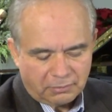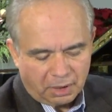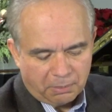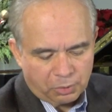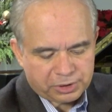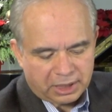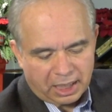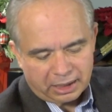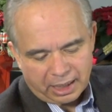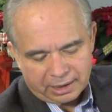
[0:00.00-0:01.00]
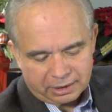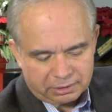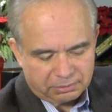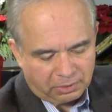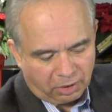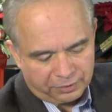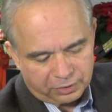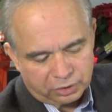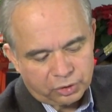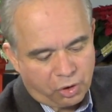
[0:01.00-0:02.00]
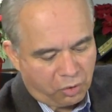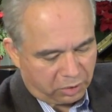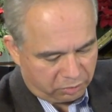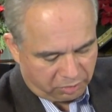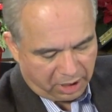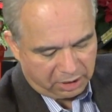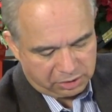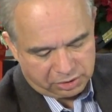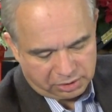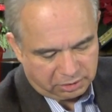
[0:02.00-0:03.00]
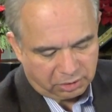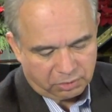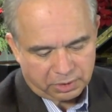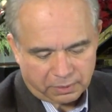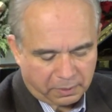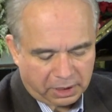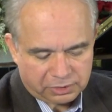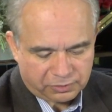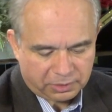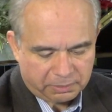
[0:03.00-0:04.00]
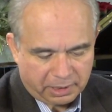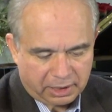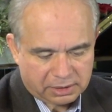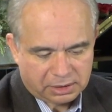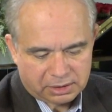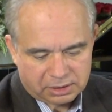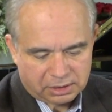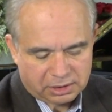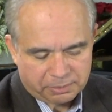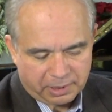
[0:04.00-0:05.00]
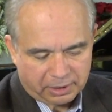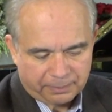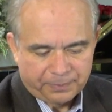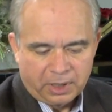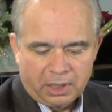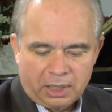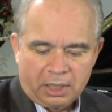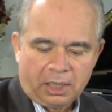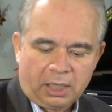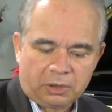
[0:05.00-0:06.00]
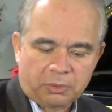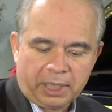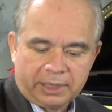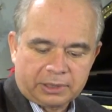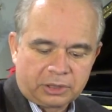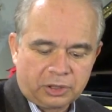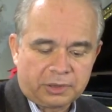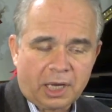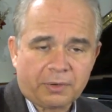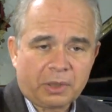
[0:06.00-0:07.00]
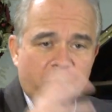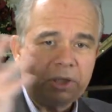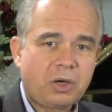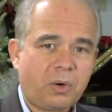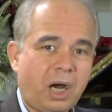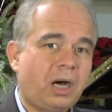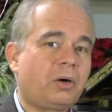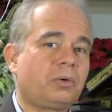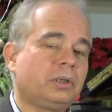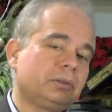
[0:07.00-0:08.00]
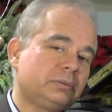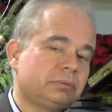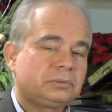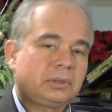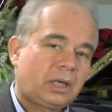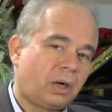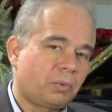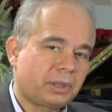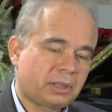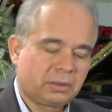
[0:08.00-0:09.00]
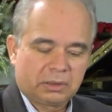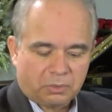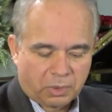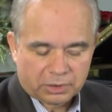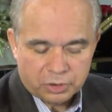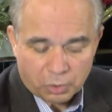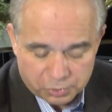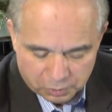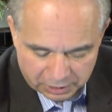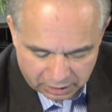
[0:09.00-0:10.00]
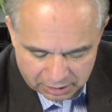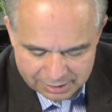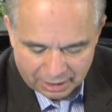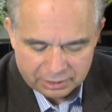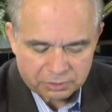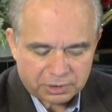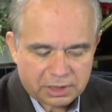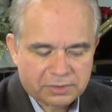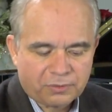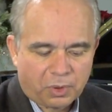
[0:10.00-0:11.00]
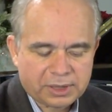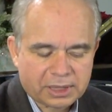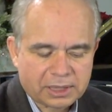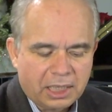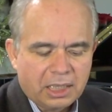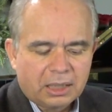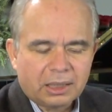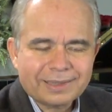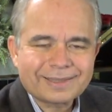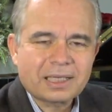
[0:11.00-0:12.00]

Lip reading: mostly I like it on the lower range. Lower range for the bass, it's better. All right, good. Now that we know what notes we can assign to these voices, let's